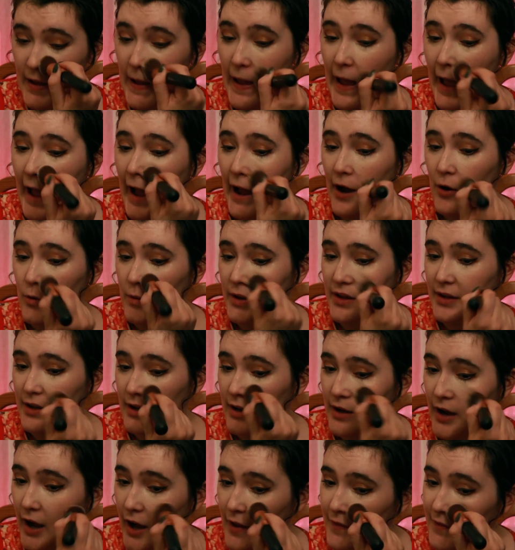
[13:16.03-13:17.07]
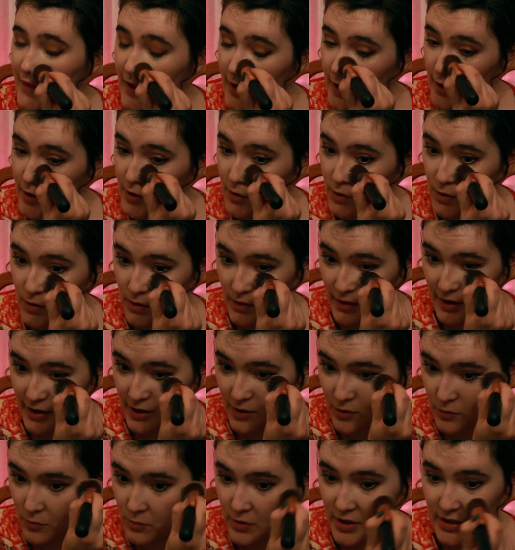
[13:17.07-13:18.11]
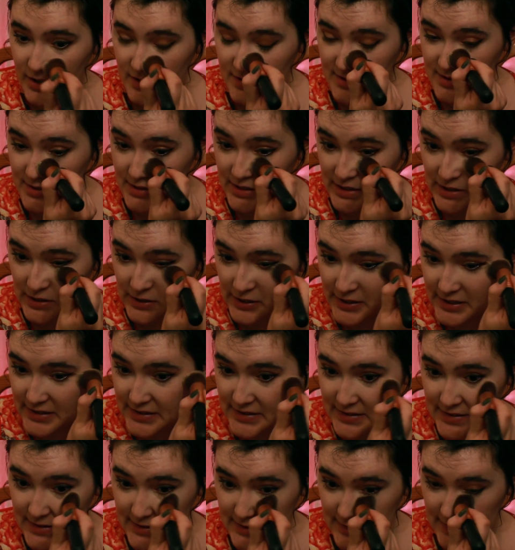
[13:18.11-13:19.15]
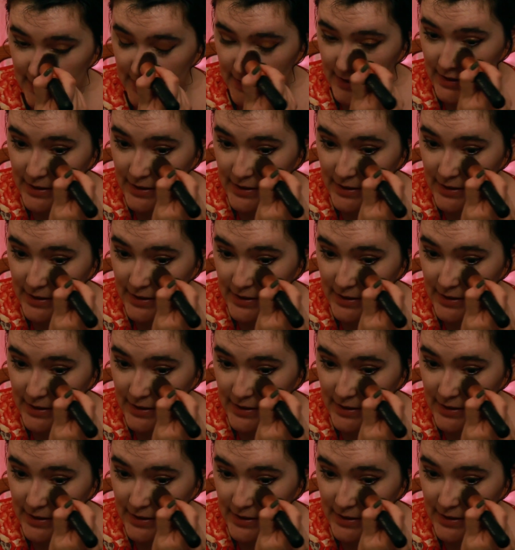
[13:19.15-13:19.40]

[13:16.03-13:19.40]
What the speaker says: how it got there or like what its deal is,